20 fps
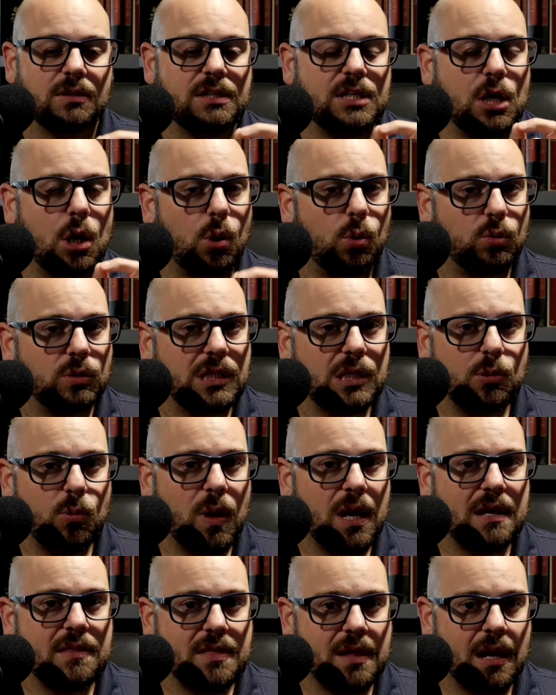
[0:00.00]
The only
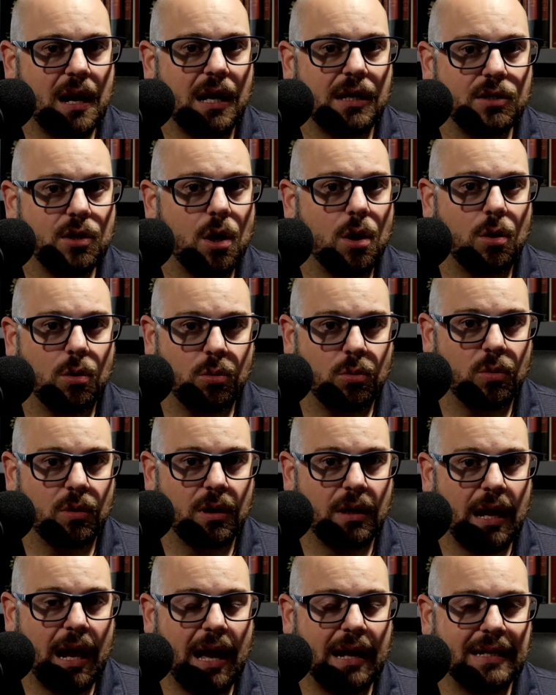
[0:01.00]
way that I
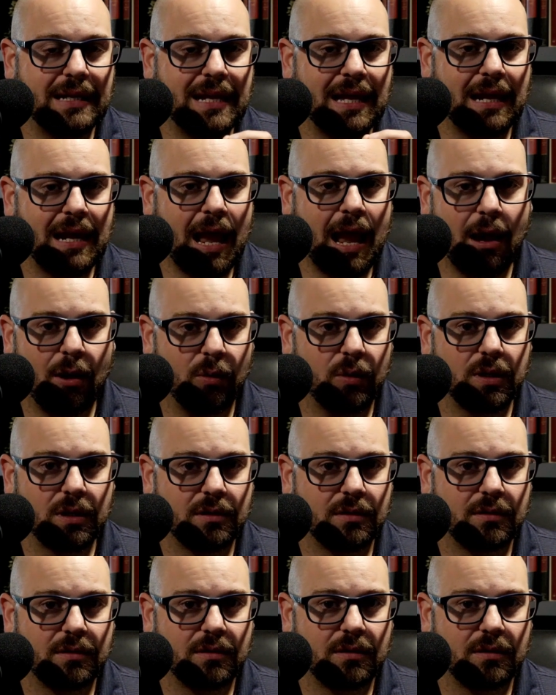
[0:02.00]
know how to get out